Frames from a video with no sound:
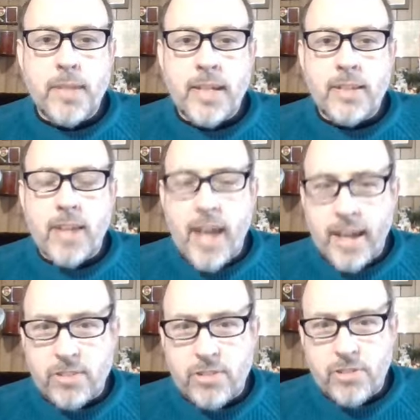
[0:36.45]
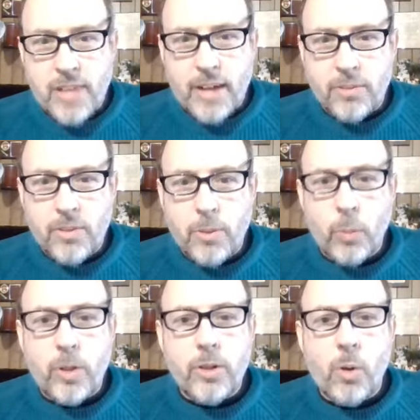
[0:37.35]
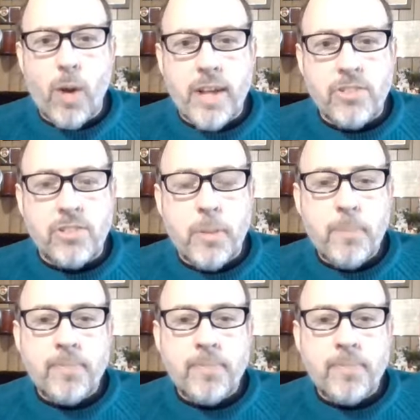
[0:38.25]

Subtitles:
it X's out the word Christ?